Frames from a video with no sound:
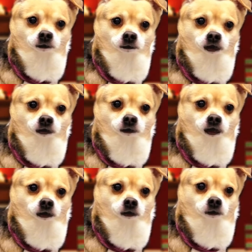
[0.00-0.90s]

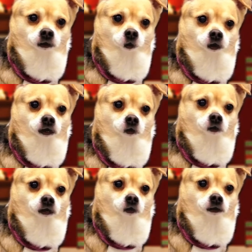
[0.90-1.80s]
Everything's better when we
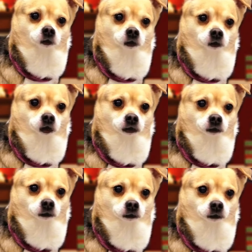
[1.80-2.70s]
share the journey.